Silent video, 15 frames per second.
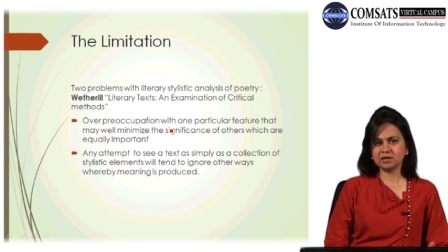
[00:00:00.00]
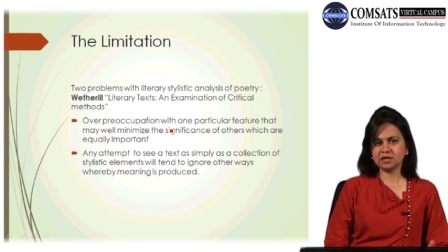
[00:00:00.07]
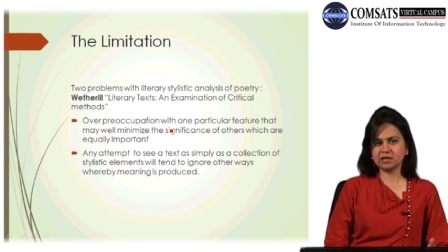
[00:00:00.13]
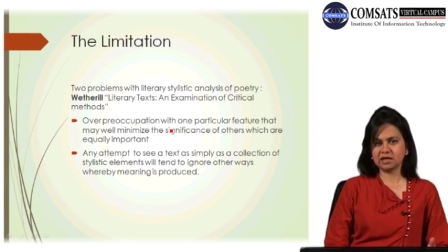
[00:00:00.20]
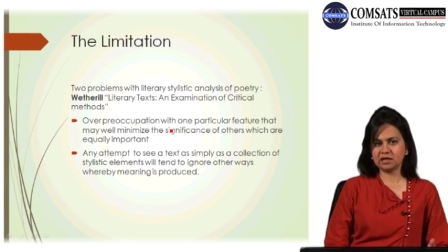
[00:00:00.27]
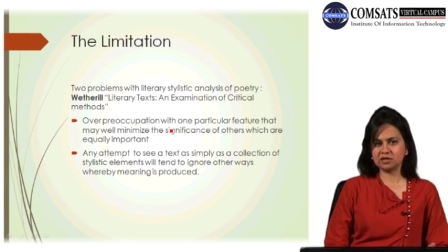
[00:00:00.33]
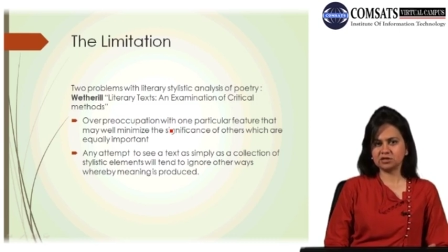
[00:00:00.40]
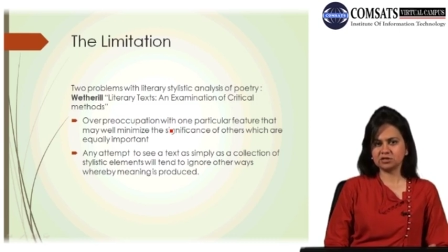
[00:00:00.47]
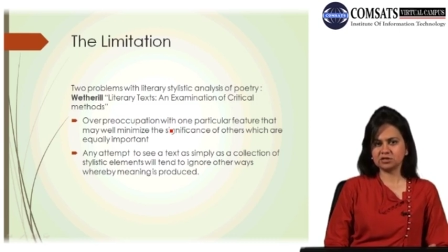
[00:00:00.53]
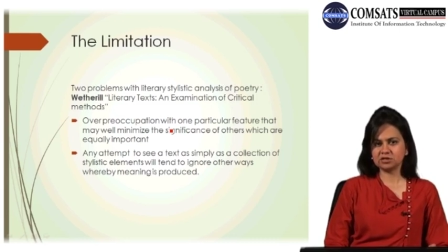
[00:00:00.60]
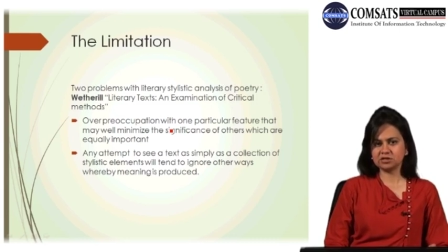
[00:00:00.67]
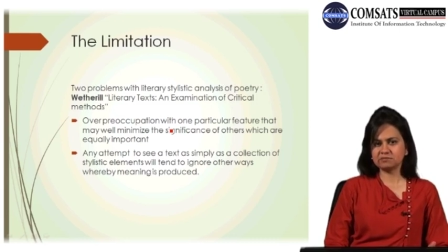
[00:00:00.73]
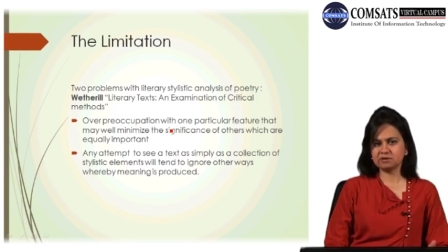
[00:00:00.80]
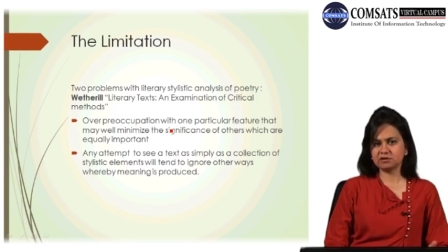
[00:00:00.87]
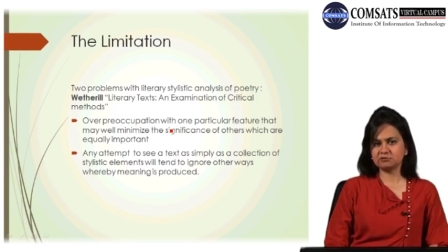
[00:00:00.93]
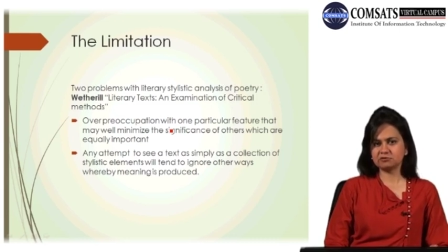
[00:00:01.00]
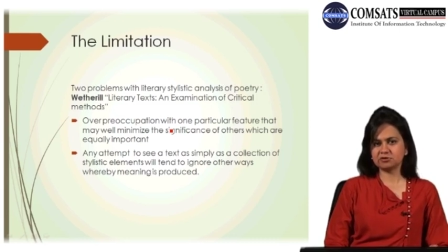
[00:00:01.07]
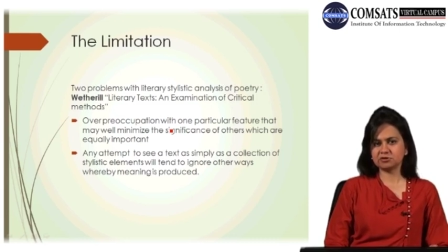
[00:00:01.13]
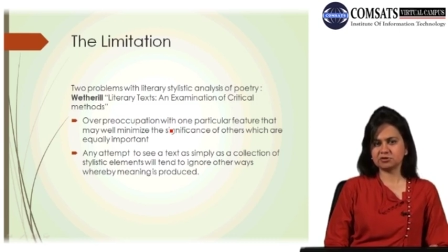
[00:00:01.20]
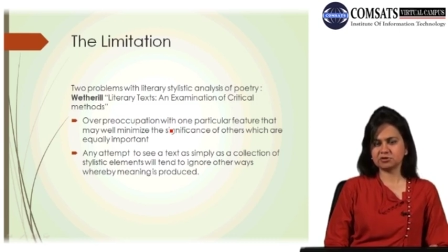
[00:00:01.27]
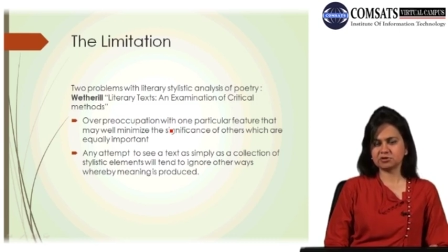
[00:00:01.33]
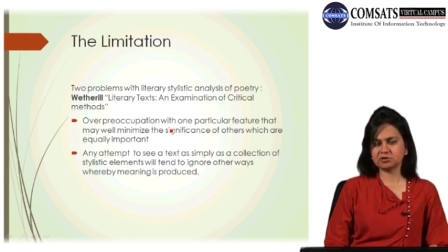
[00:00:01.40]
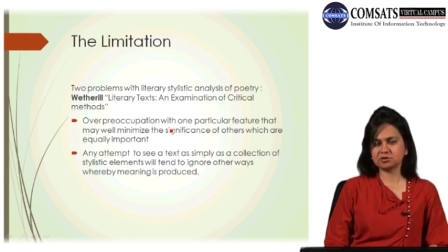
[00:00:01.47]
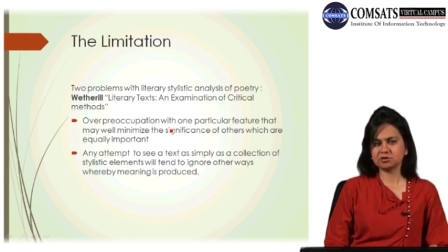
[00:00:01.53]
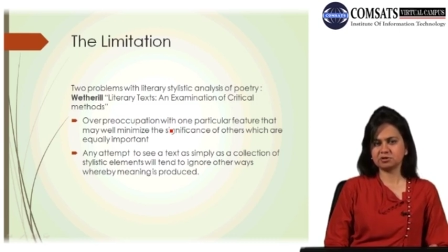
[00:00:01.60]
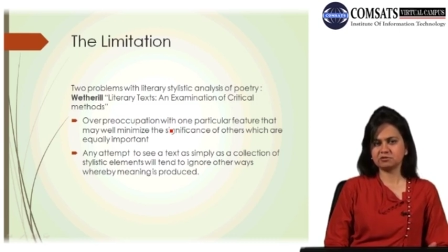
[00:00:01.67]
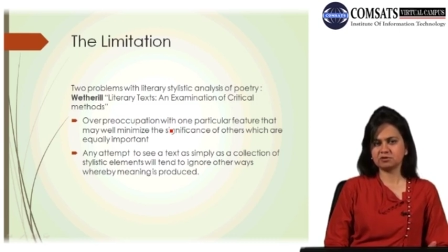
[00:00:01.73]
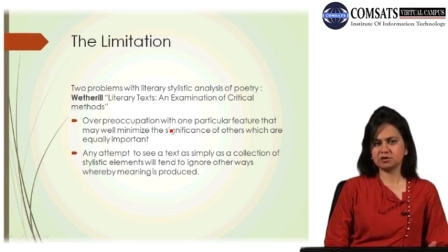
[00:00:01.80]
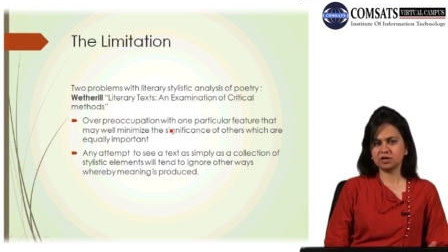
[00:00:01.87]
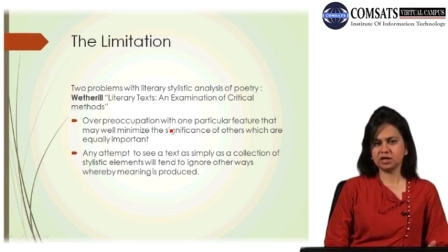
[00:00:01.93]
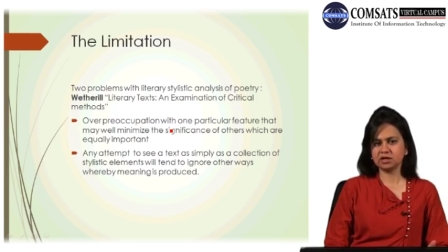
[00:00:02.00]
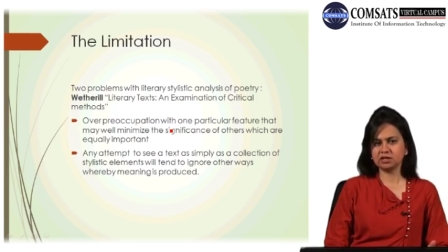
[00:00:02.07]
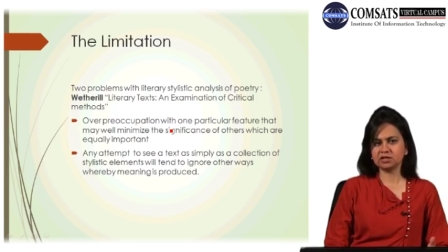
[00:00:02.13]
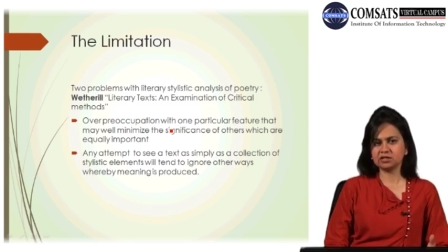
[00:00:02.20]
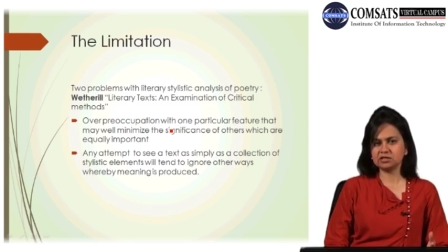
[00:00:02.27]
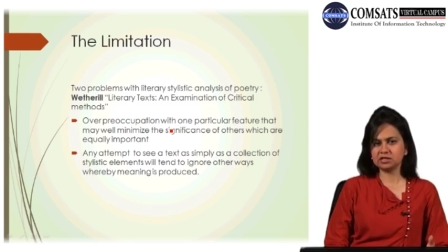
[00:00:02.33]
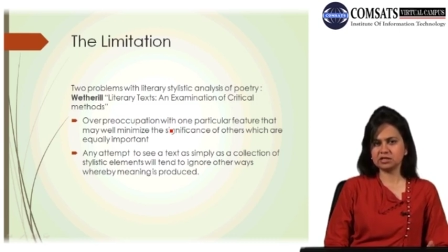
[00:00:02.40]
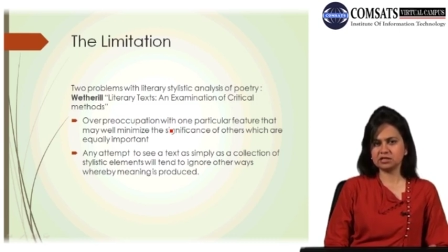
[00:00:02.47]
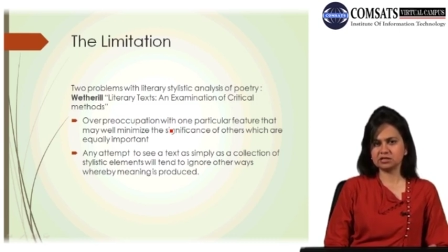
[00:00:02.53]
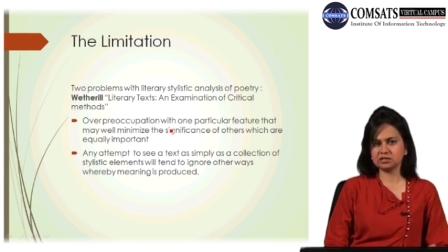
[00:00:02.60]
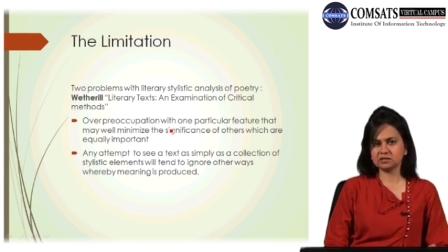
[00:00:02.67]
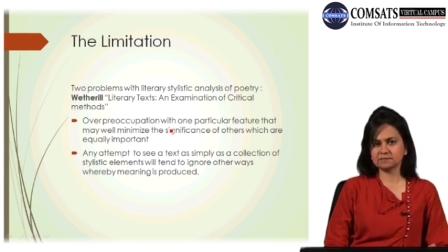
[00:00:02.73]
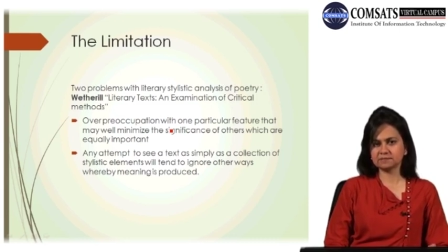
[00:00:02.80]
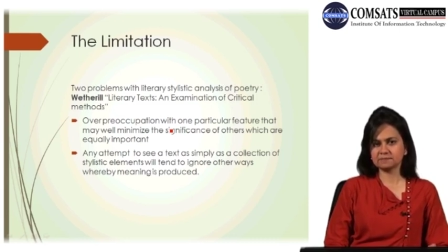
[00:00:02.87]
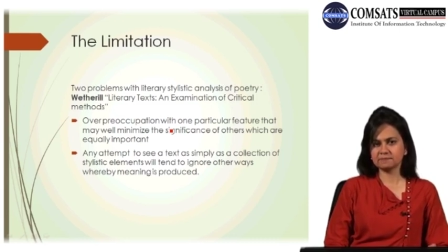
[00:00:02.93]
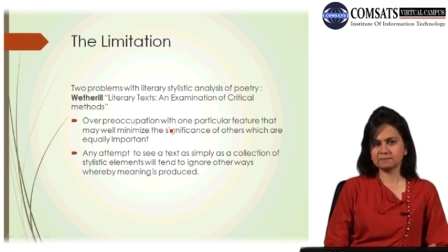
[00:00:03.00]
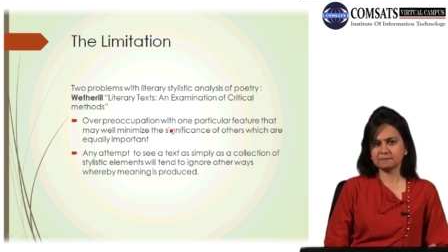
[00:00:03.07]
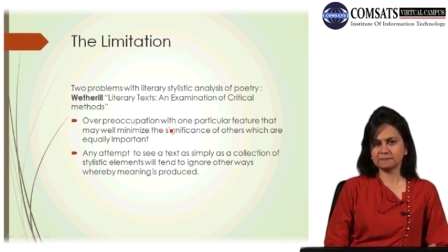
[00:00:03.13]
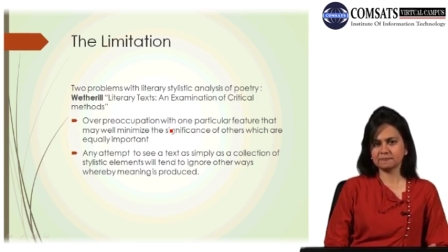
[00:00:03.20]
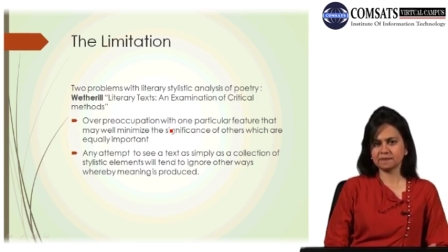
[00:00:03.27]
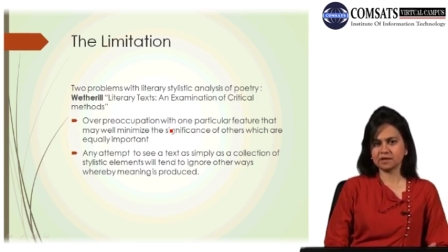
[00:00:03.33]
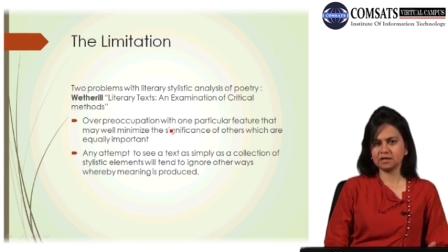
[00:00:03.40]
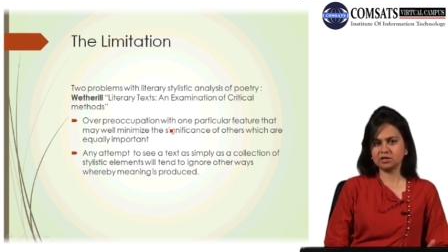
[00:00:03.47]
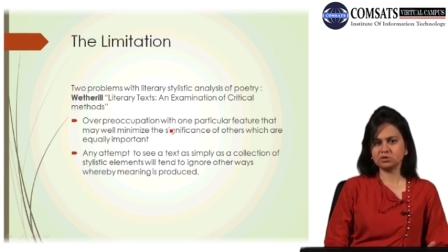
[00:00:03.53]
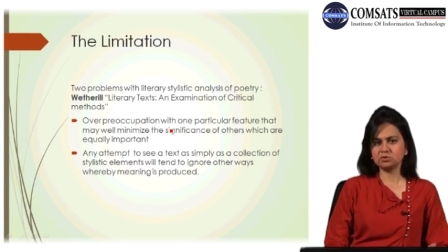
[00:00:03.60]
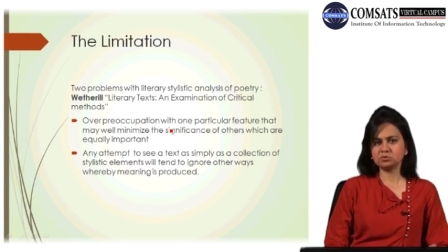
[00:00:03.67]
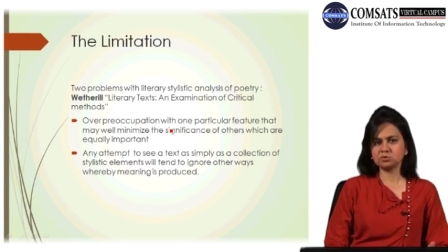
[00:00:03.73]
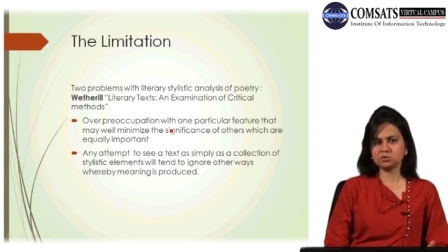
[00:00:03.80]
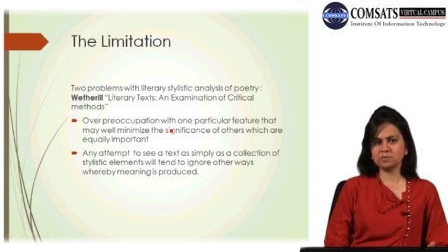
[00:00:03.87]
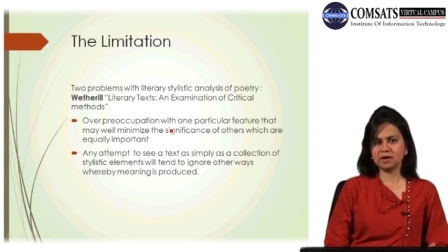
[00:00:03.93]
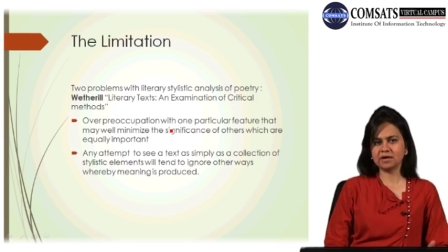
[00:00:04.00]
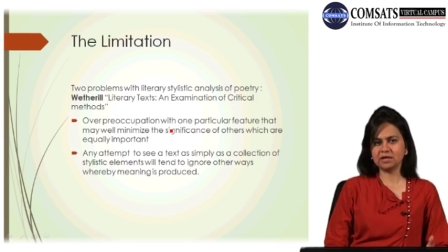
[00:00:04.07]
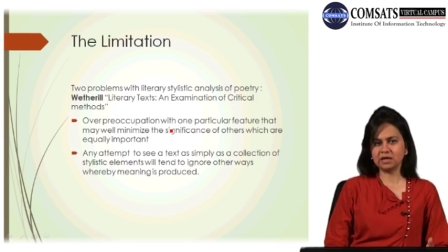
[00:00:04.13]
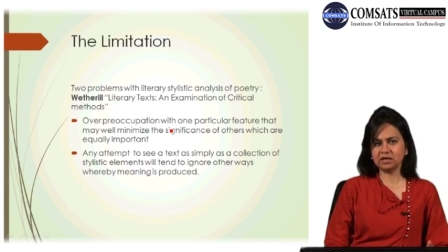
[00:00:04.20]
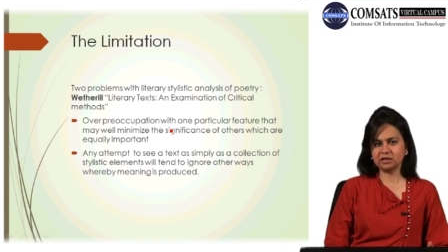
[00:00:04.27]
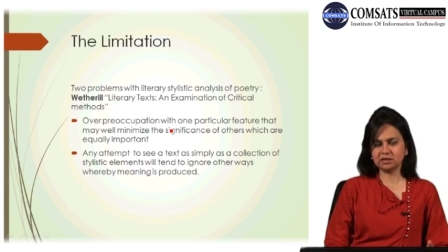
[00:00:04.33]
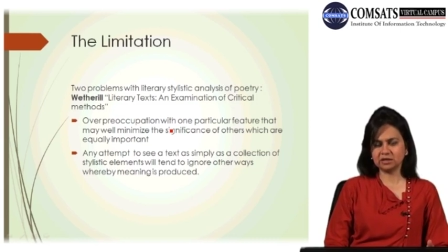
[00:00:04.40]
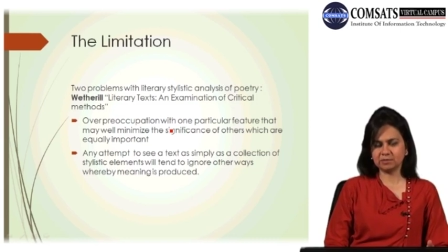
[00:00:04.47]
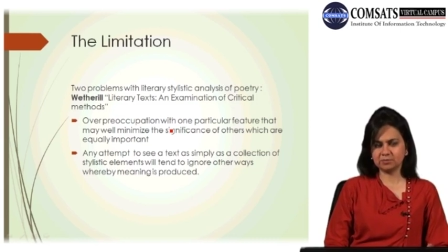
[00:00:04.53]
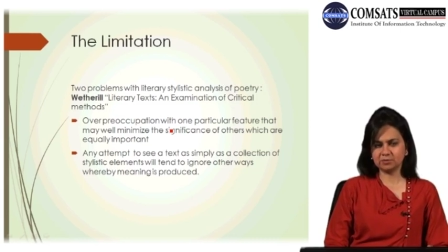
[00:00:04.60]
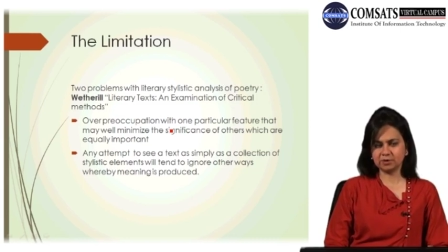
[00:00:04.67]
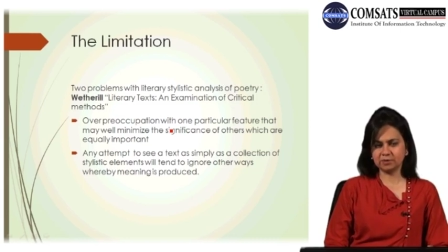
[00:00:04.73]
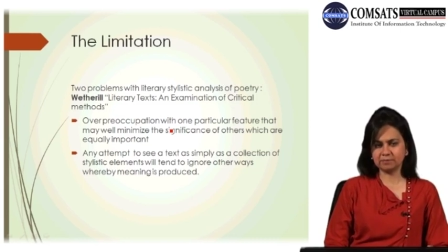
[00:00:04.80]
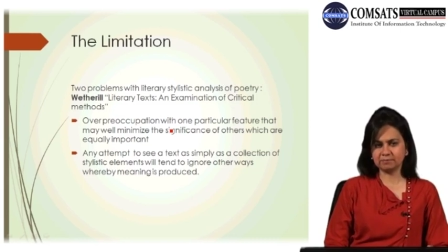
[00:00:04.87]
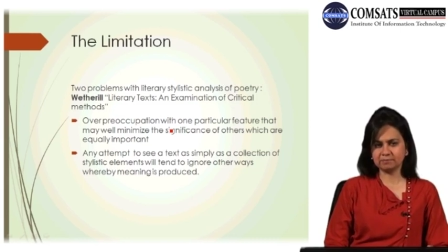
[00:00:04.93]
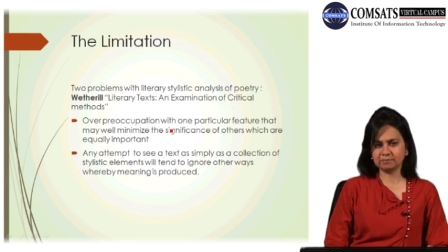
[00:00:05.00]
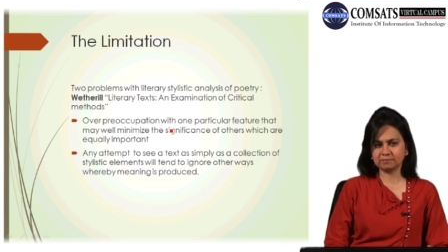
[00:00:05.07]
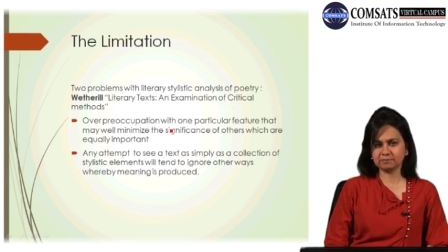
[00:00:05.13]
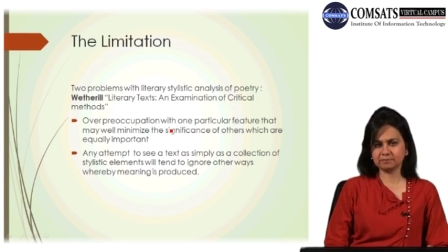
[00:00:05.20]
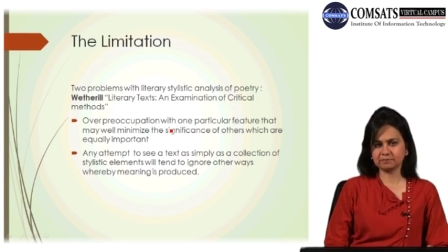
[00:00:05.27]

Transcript: analogies and metaphors and conceits used by Donne in the poem,